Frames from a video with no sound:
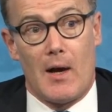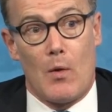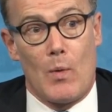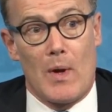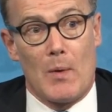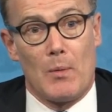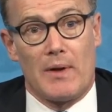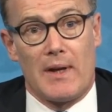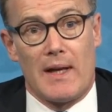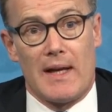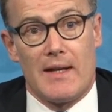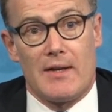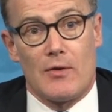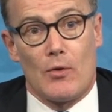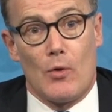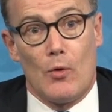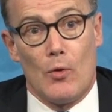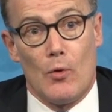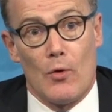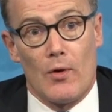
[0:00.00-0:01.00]
we will need
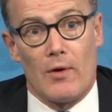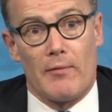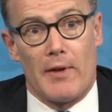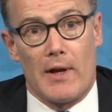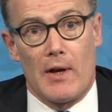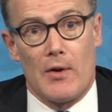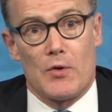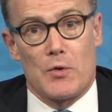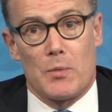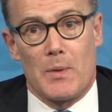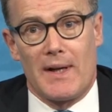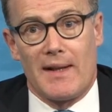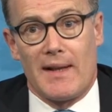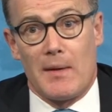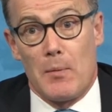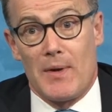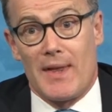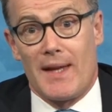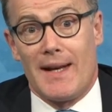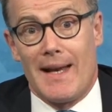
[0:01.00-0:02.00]
all of those
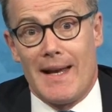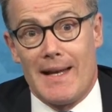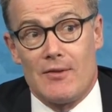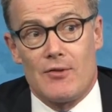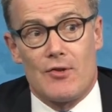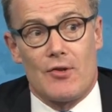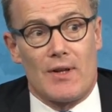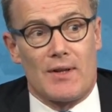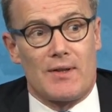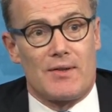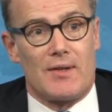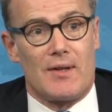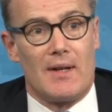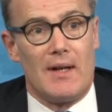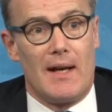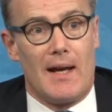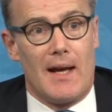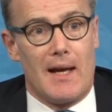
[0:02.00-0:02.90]
with an interest